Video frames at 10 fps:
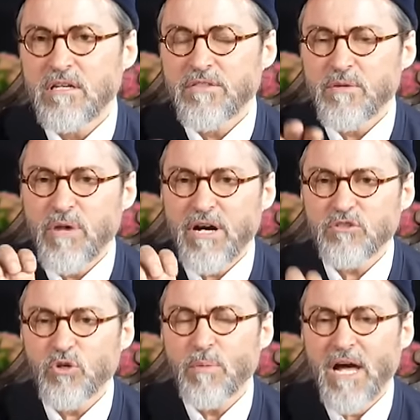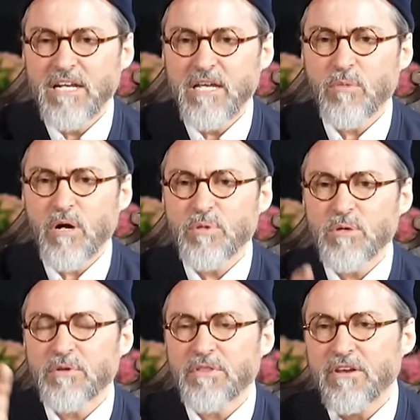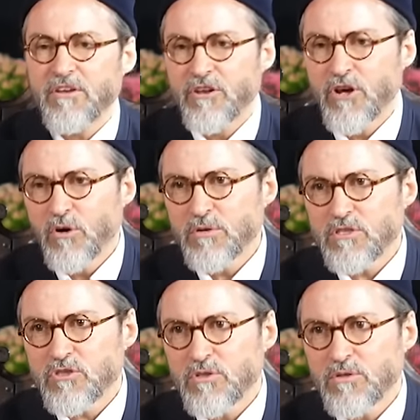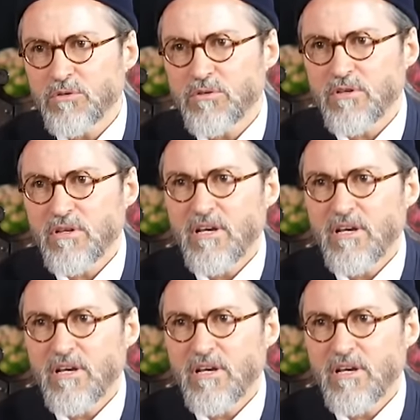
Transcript: The maghdub alayhim are people that know the truth